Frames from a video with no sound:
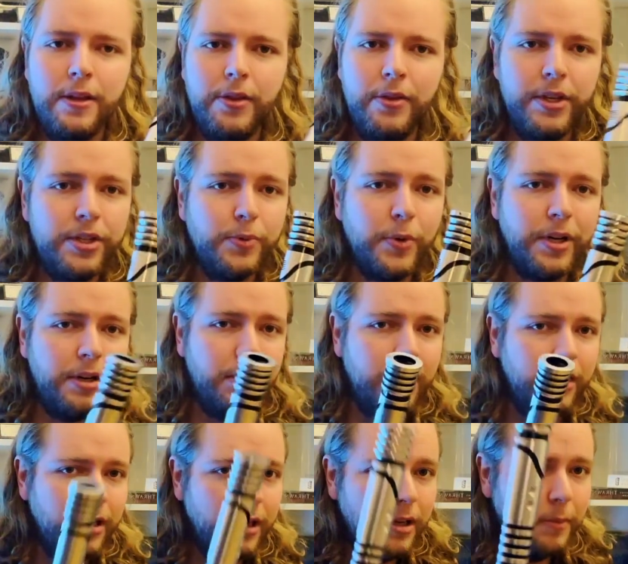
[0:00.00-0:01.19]
This one
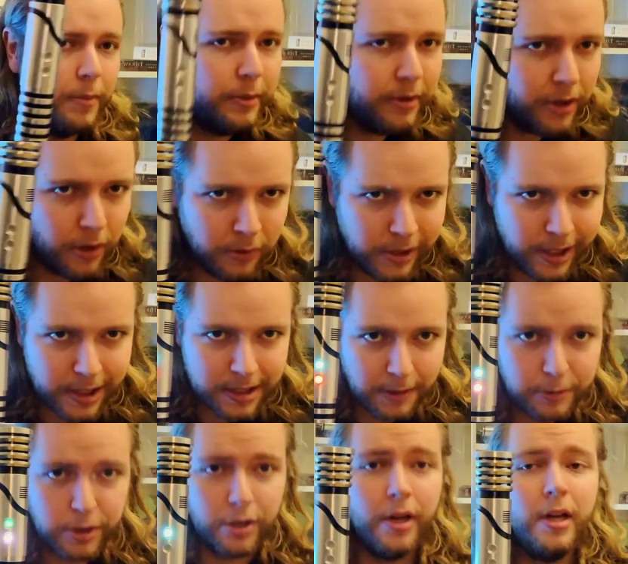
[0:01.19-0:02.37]
may be the only
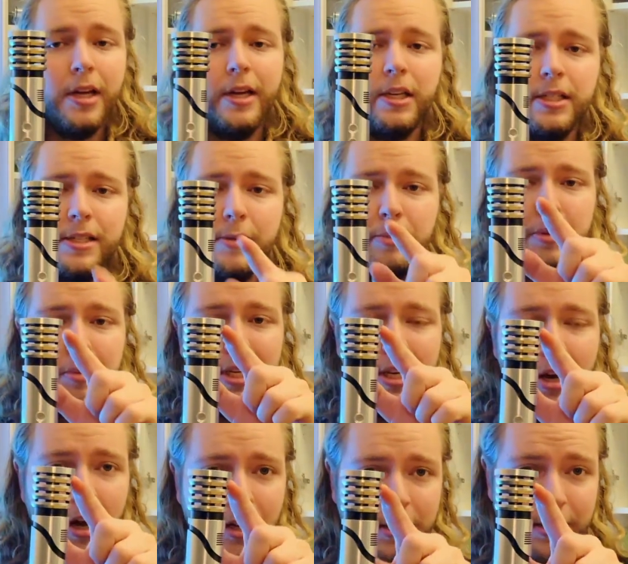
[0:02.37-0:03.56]
exception, simply
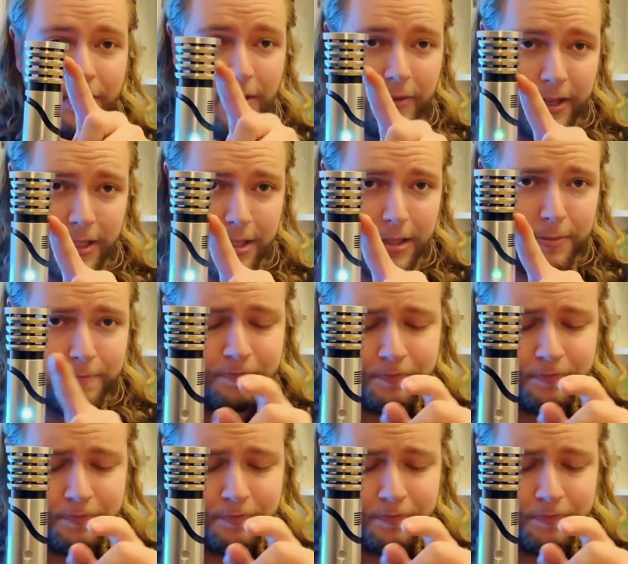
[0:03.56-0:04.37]
because of the vents.